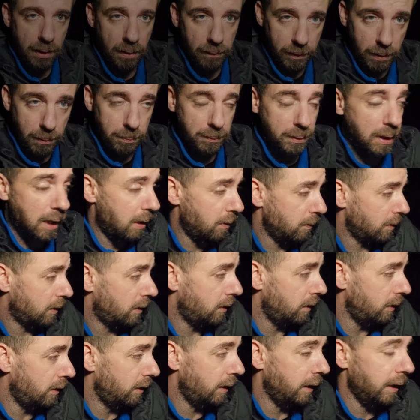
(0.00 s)
come down
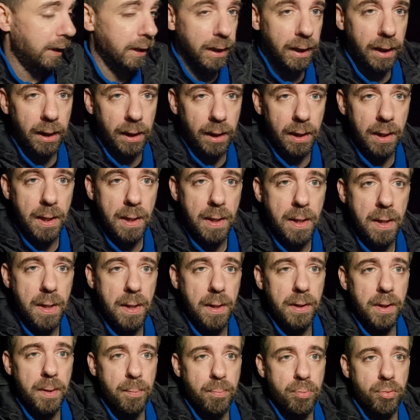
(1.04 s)
to the
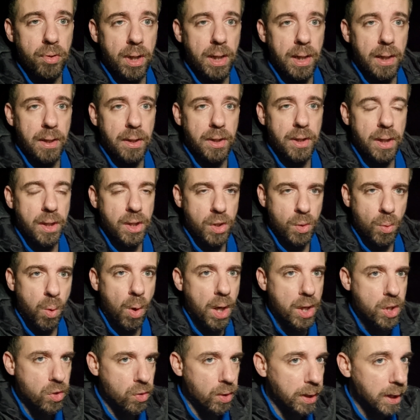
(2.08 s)
branch. It's
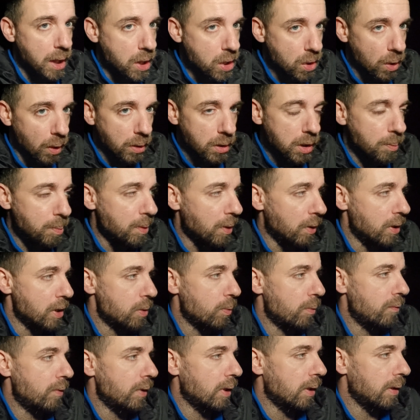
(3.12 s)
quite a tricky shot, to be
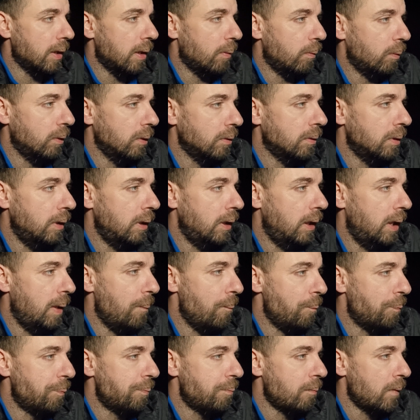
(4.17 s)
honest with you, that
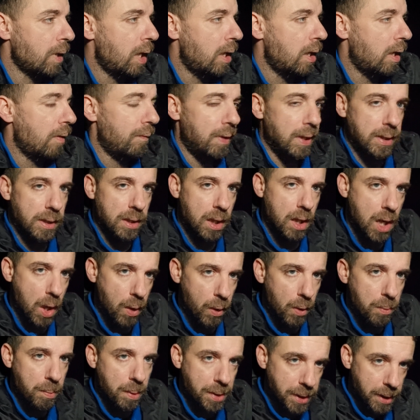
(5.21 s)
one. I've had to
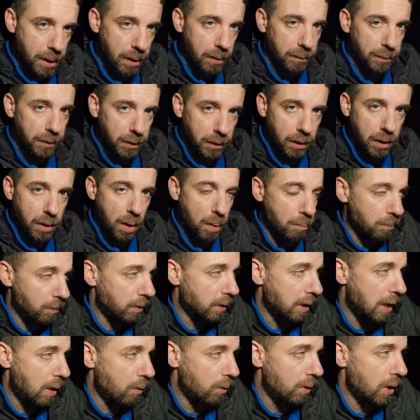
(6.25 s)
lower myself, so
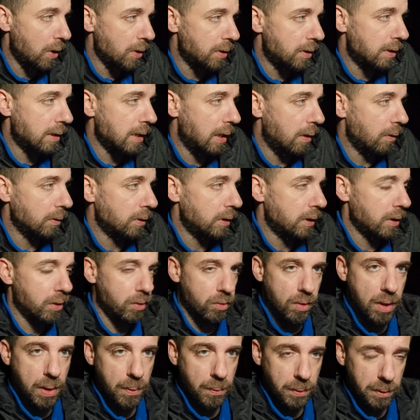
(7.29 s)
I'm now low down to the
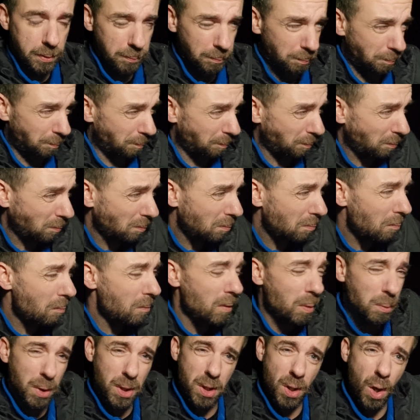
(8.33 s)
ground
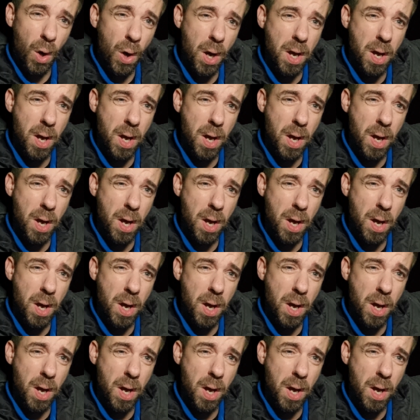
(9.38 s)
because